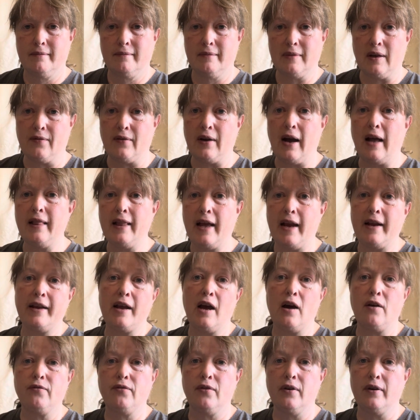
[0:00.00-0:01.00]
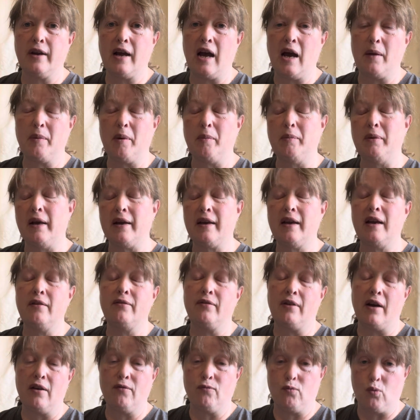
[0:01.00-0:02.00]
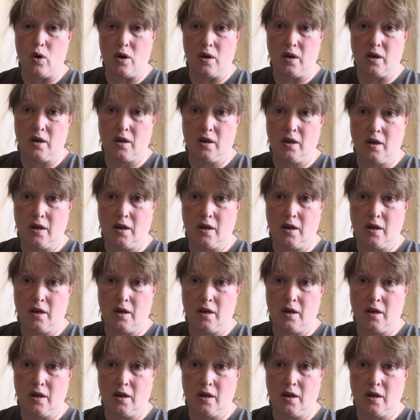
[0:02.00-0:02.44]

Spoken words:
If I lay down for a nap, I'm lucky if I have 1.